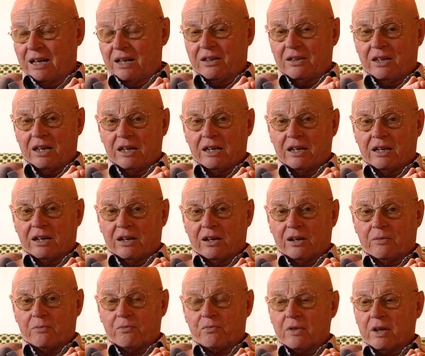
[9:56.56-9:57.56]

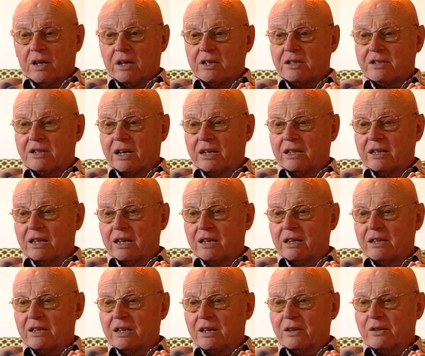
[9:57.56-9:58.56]
The
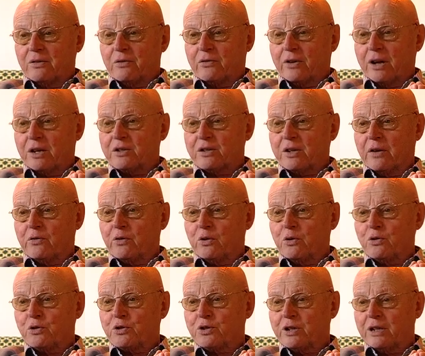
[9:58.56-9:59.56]
French
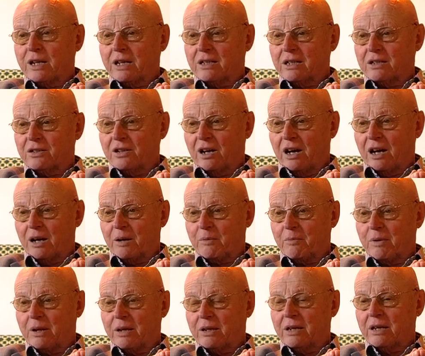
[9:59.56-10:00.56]
Revolution at the
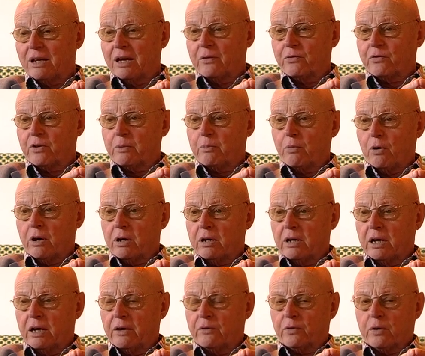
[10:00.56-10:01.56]
time, and
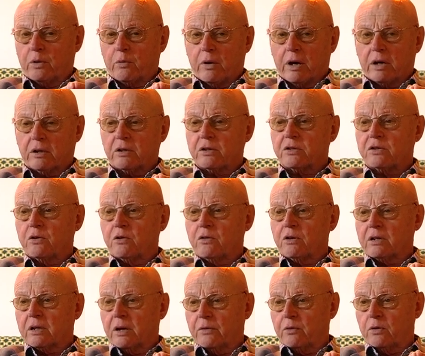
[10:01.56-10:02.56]
everywhere the
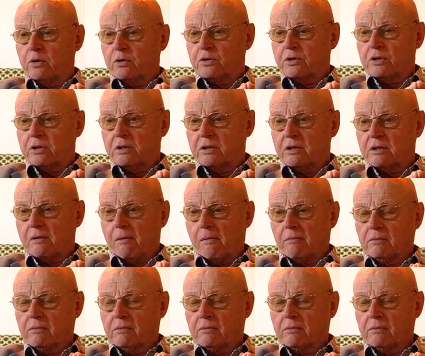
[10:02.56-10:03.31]
student revolutions.